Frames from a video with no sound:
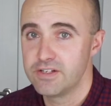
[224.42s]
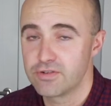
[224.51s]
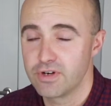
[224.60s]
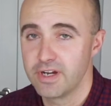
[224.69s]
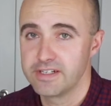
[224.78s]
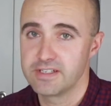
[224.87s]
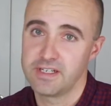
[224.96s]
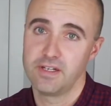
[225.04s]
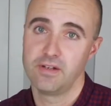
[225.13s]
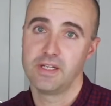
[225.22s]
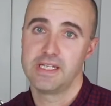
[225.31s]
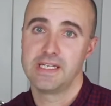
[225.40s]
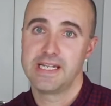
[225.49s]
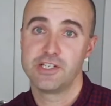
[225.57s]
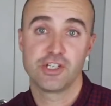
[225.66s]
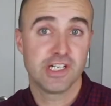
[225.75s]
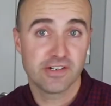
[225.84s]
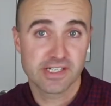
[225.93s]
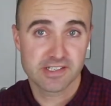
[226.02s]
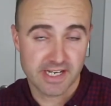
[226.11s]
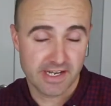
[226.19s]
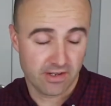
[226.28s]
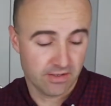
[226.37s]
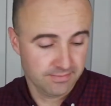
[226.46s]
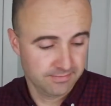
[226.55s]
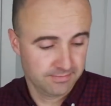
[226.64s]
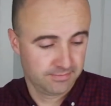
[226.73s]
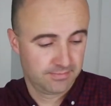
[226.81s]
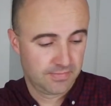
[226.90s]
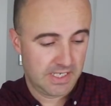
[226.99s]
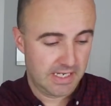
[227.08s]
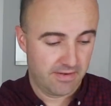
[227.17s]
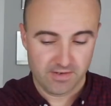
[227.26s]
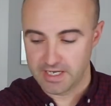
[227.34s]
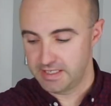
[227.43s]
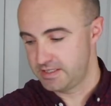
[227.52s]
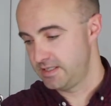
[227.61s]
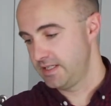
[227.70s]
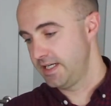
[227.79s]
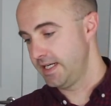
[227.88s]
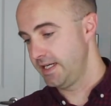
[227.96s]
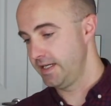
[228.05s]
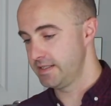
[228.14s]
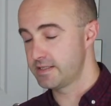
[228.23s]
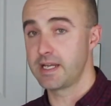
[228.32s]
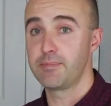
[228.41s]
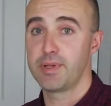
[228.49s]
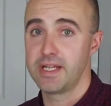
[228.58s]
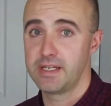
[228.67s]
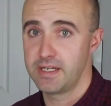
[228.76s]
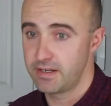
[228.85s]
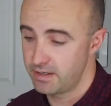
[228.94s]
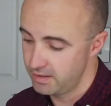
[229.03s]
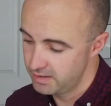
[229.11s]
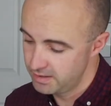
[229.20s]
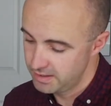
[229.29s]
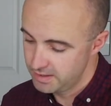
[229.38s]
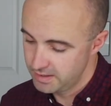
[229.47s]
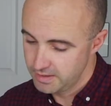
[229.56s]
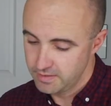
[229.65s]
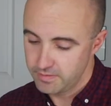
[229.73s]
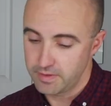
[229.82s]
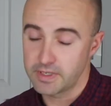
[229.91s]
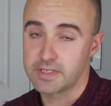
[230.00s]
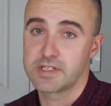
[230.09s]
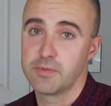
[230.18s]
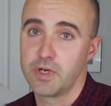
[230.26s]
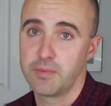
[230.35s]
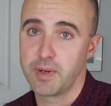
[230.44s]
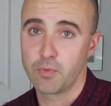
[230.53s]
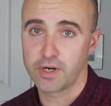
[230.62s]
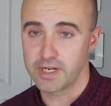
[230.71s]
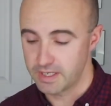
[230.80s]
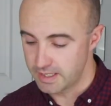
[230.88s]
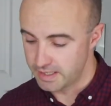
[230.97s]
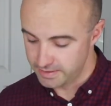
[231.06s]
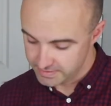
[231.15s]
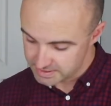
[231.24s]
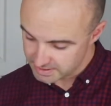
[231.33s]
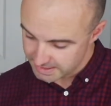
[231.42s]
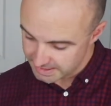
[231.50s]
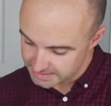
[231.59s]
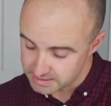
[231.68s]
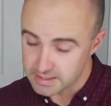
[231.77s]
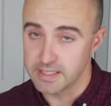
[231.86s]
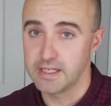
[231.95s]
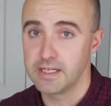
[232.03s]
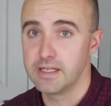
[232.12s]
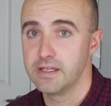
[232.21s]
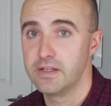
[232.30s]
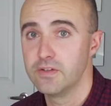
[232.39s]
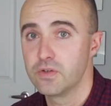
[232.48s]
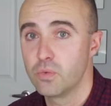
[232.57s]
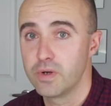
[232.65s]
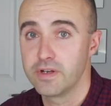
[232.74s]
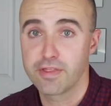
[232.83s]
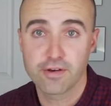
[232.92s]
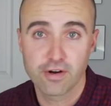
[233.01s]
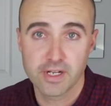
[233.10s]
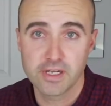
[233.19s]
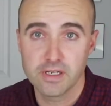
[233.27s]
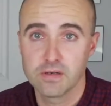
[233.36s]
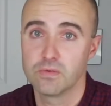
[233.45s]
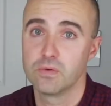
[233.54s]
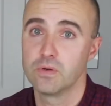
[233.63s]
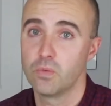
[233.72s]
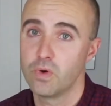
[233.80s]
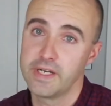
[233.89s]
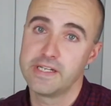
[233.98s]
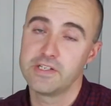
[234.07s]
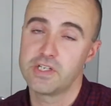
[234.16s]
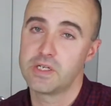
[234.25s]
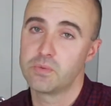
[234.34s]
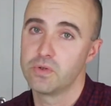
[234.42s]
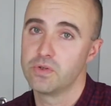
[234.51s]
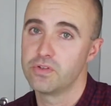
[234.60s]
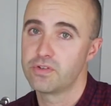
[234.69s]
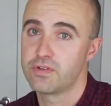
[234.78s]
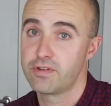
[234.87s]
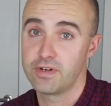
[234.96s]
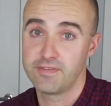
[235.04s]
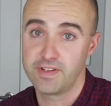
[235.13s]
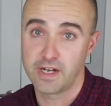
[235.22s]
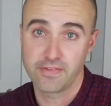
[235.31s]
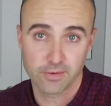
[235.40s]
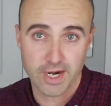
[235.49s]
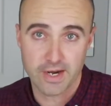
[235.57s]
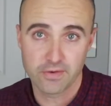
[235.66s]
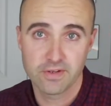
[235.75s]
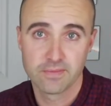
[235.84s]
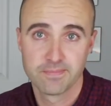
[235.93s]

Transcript: drawing done in engineering scale, I've got a site plan here for a custom home I'm working on. In this case, it is 1:30, or 1 inch equals 30 feet on the ground.